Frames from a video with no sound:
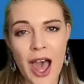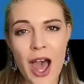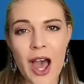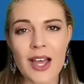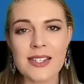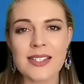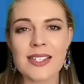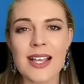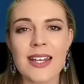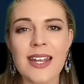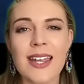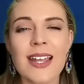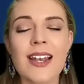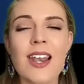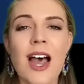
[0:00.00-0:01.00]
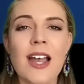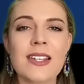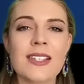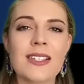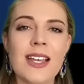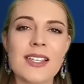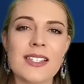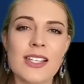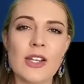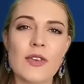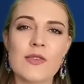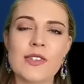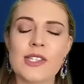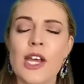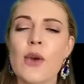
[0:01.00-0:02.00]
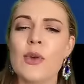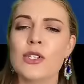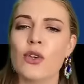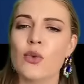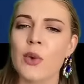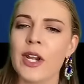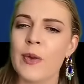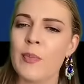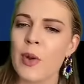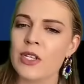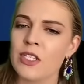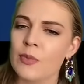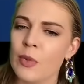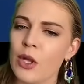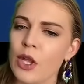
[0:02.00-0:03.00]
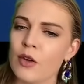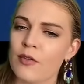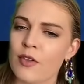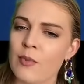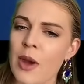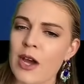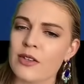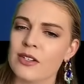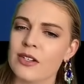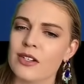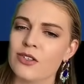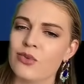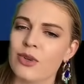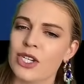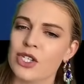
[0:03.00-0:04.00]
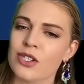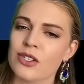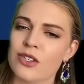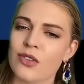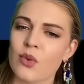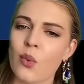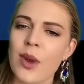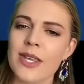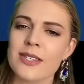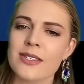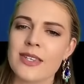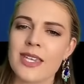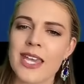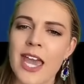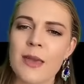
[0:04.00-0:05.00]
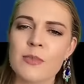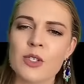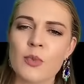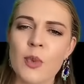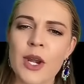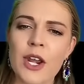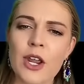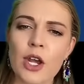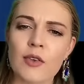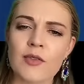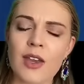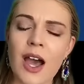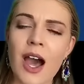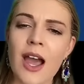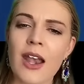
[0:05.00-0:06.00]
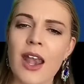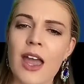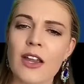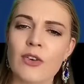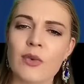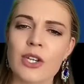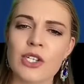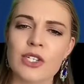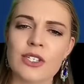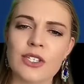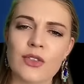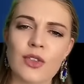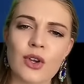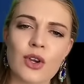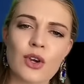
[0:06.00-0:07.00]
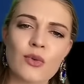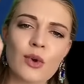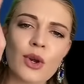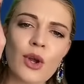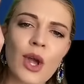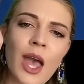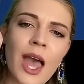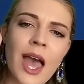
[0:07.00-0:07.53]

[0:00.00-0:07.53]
On Sunday, a light dusting of snow is already possible over the mountainous regions in the Western Cape, spreading over the high-lying regions in the Karoo,